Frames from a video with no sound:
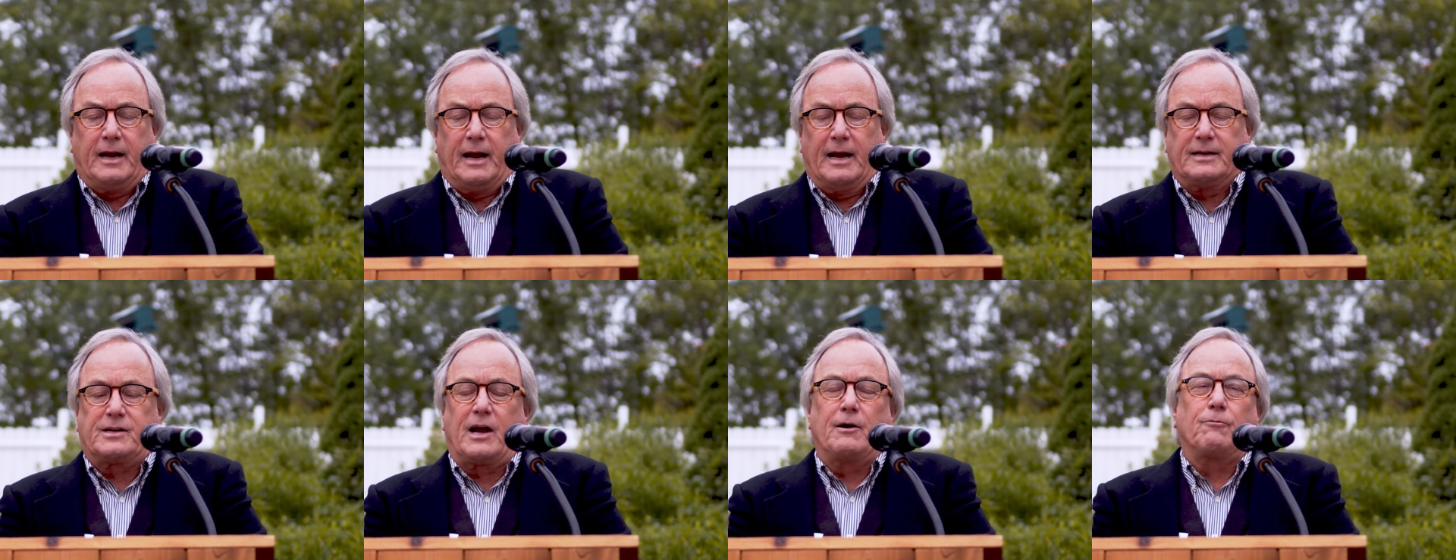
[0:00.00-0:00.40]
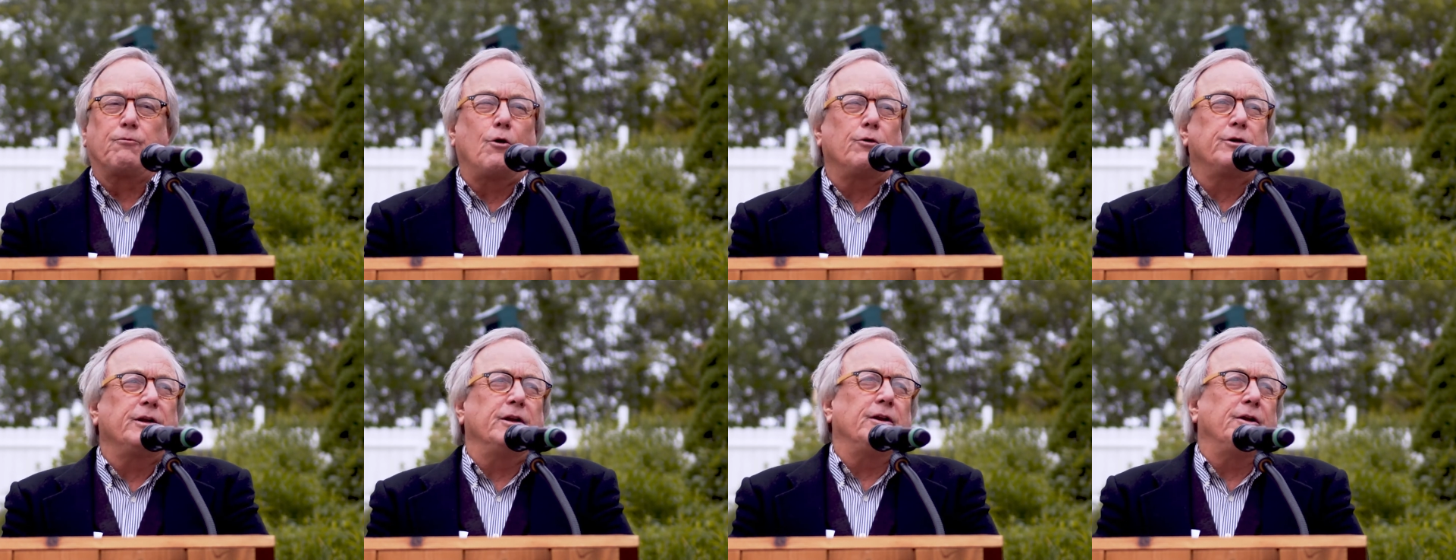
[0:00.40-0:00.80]
As I
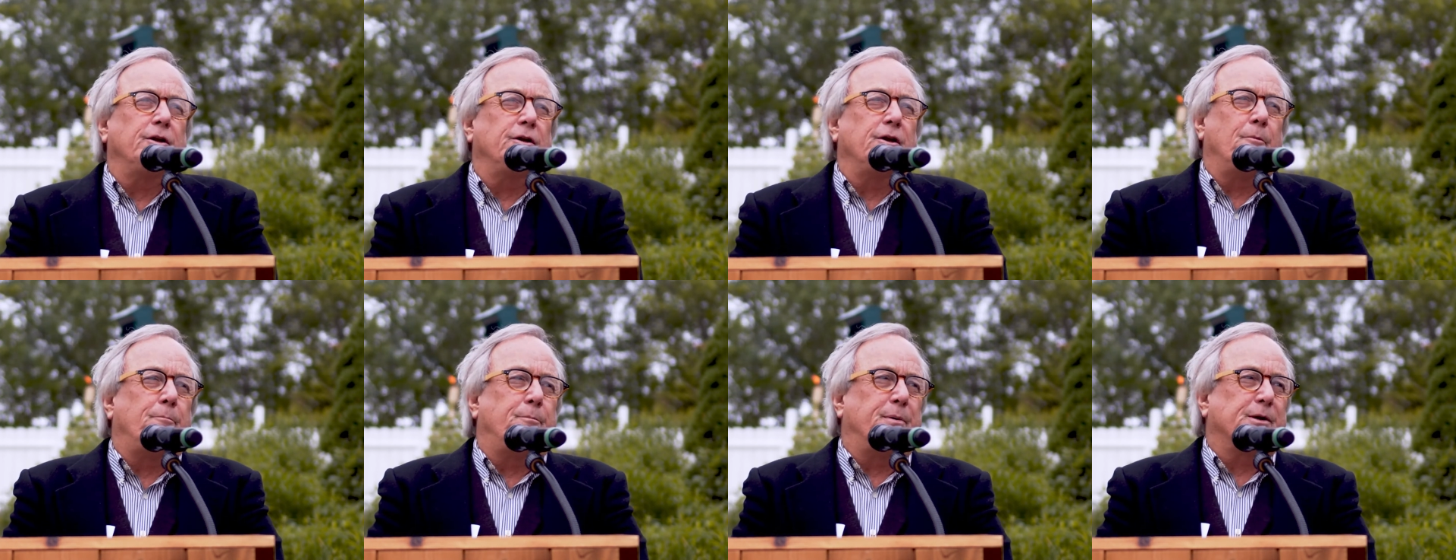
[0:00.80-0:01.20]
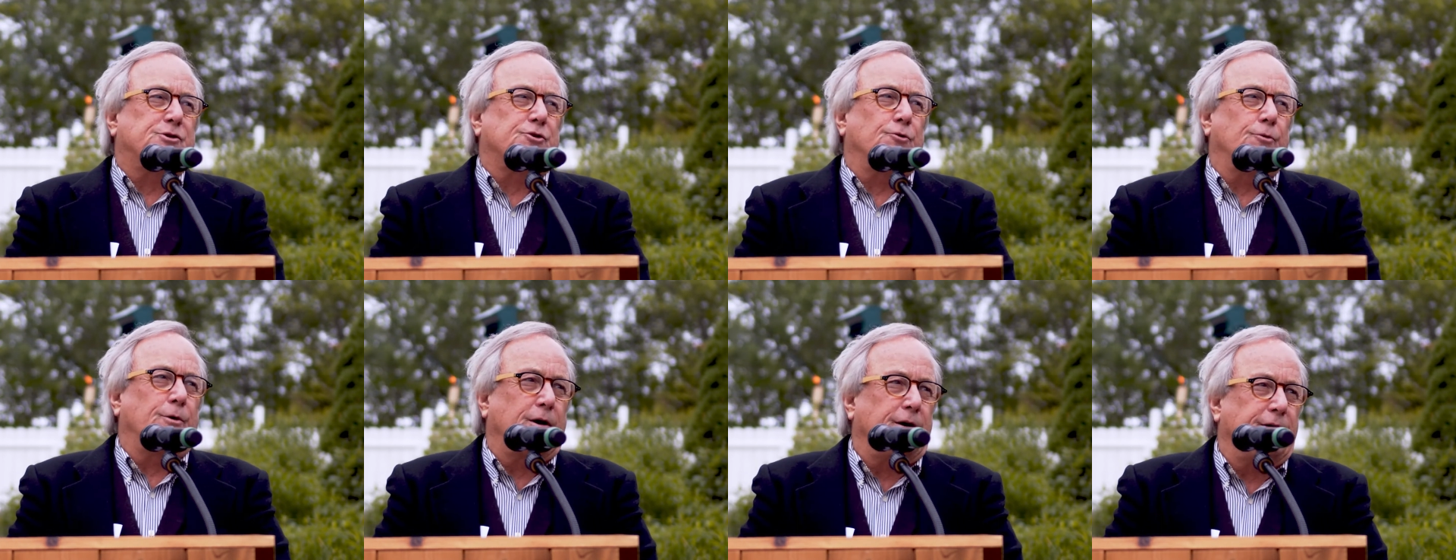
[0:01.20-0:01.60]
wrote in an
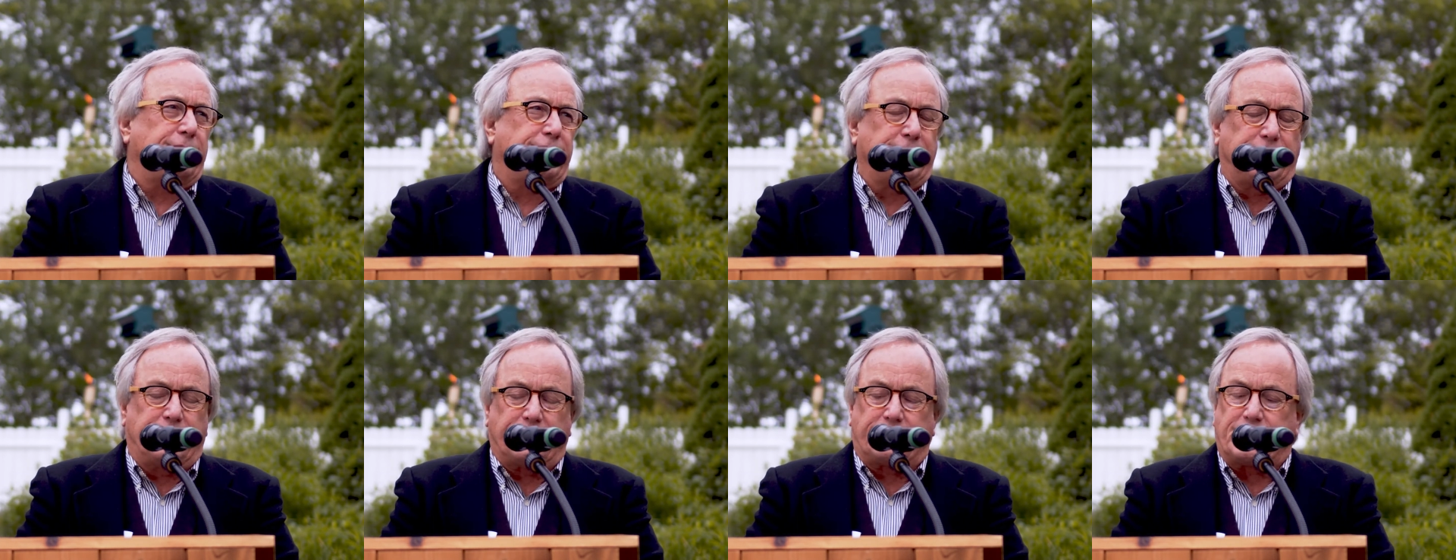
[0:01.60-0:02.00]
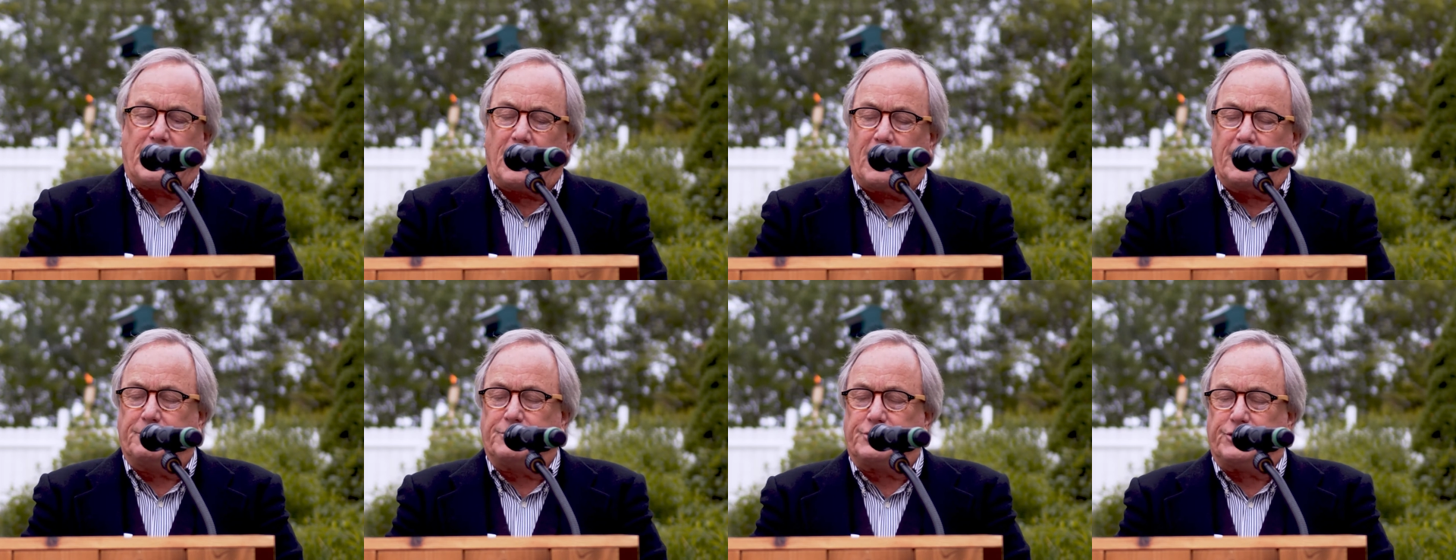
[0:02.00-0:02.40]
obituary for the
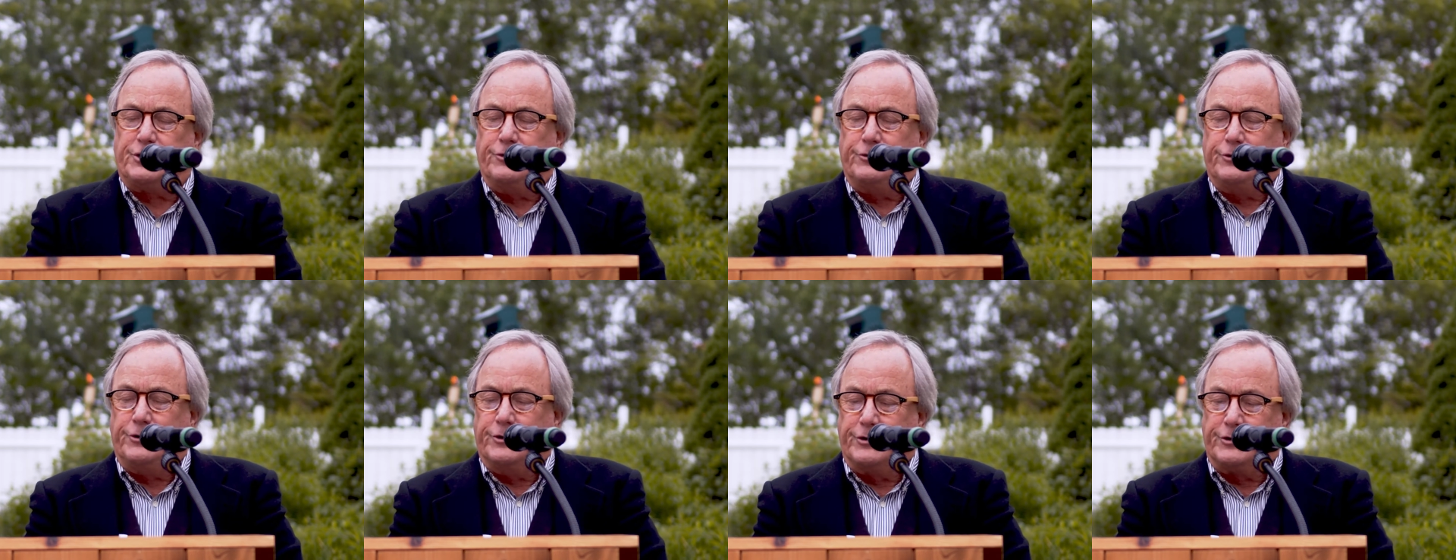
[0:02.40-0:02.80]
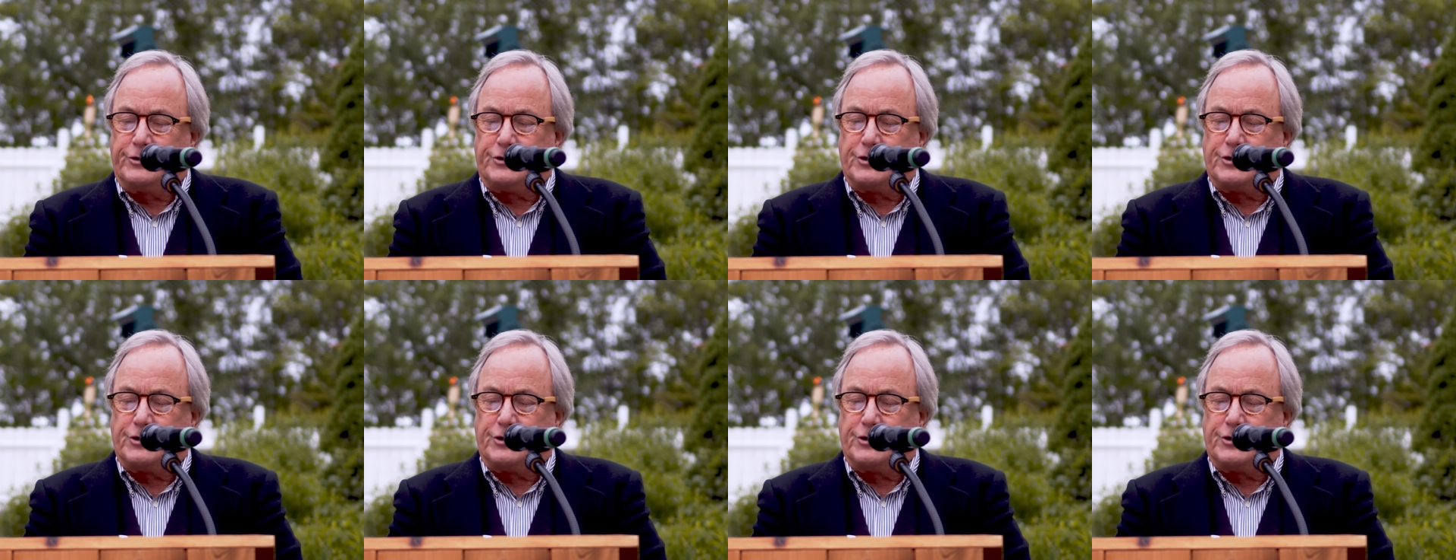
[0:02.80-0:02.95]
Times Union,